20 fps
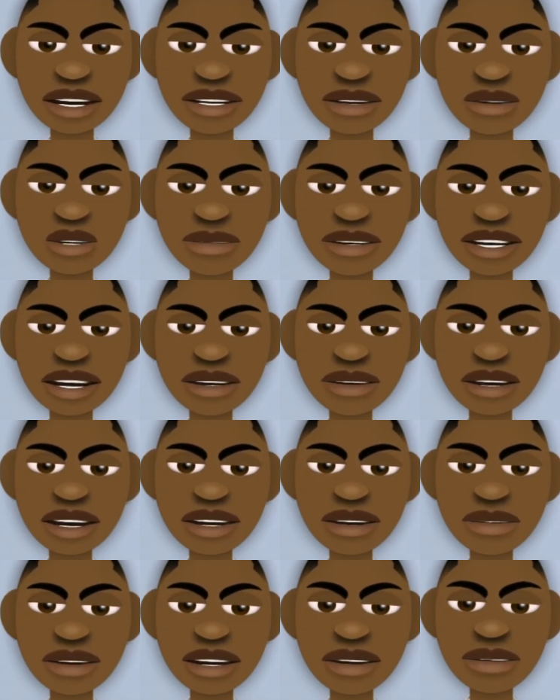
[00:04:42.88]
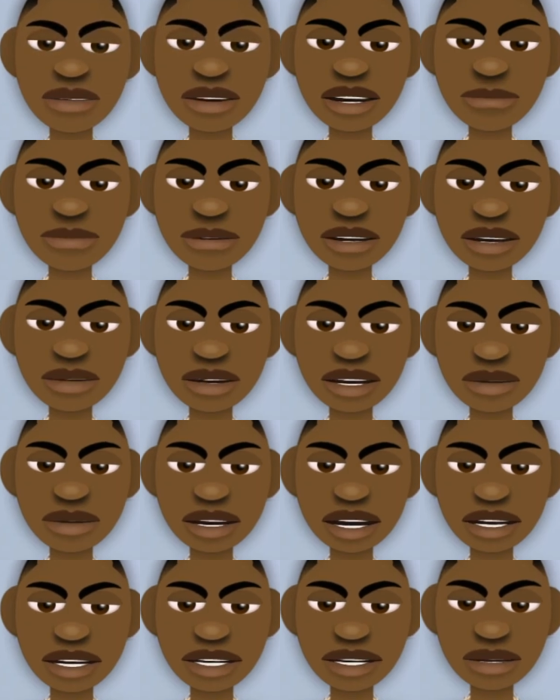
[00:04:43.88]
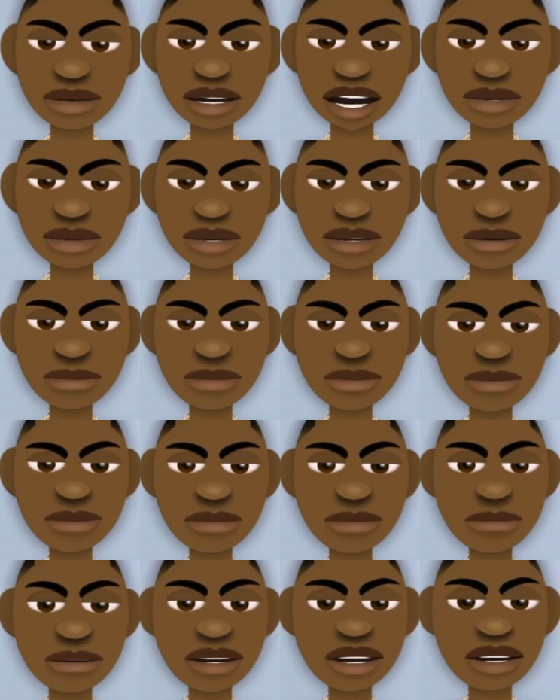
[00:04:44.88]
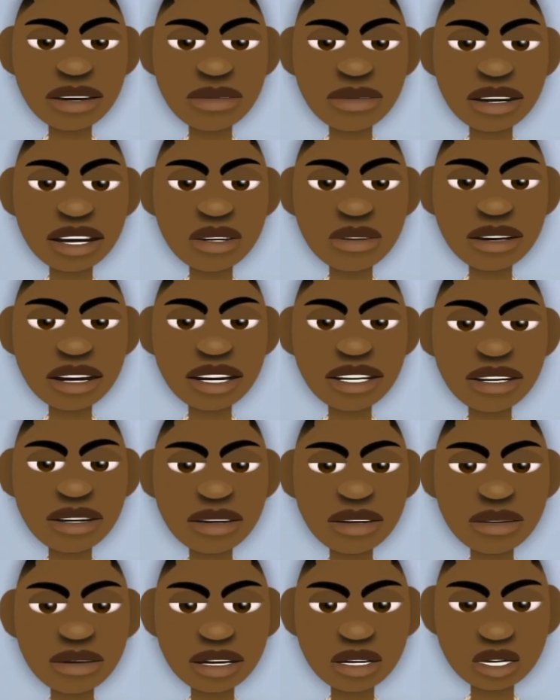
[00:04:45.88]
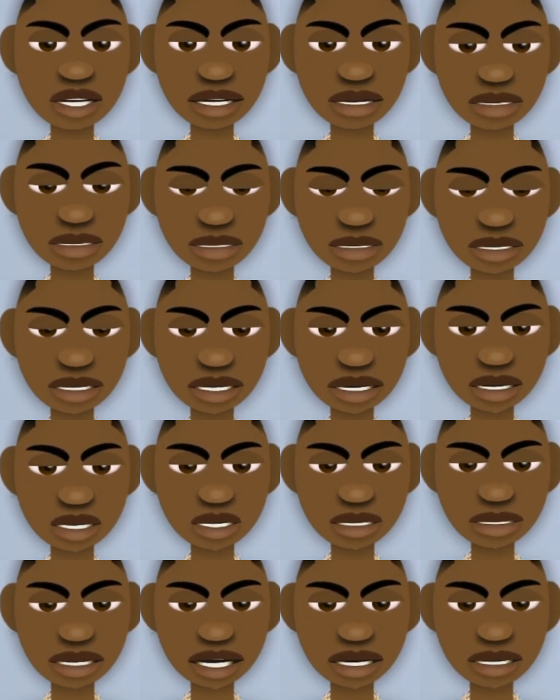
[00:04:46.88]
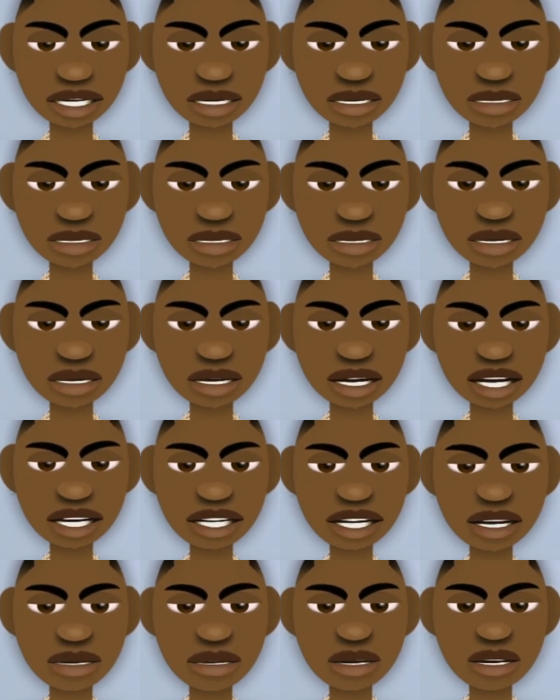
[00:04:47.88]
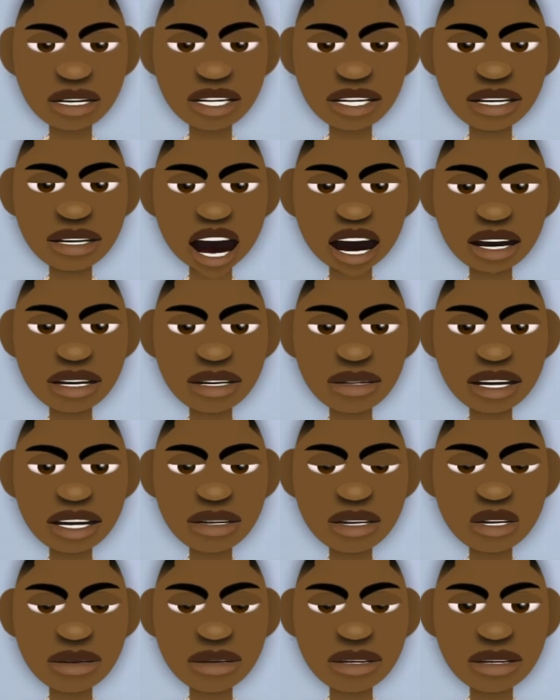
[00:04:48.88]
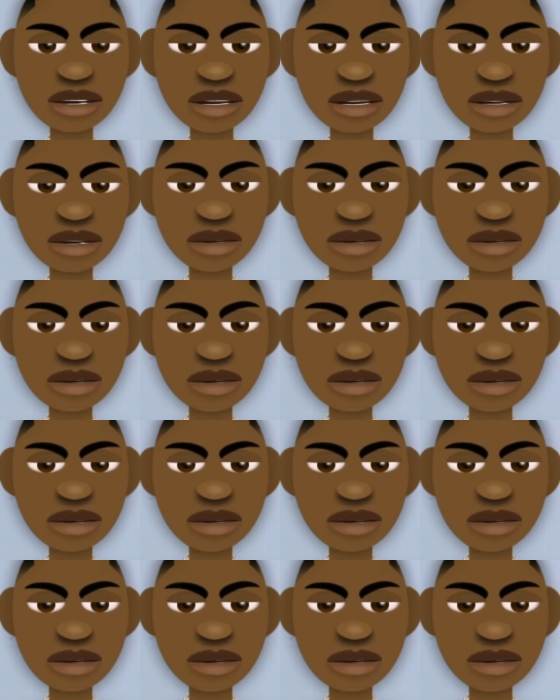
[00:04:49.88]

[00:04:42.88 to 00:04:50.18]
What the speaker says: That's just a topic I really can't speak on. I mean, if that's what they saying in the streets, that's another story. I can't.